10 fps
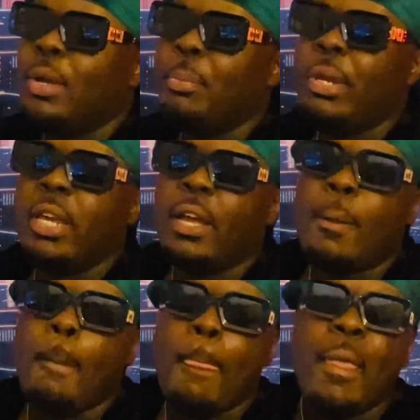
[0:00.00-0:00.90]
But yeah,
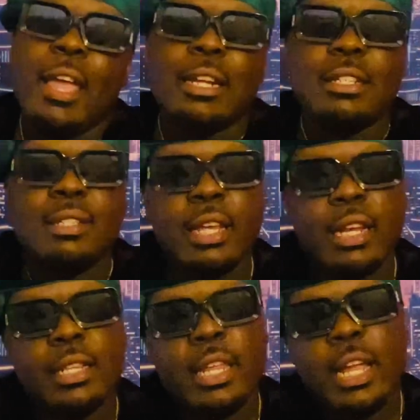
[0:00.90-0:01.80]
the
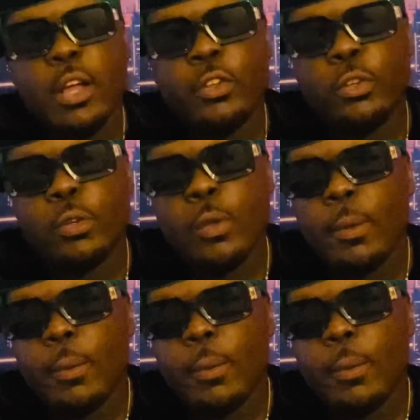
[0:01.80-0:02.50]
second thing I'll do,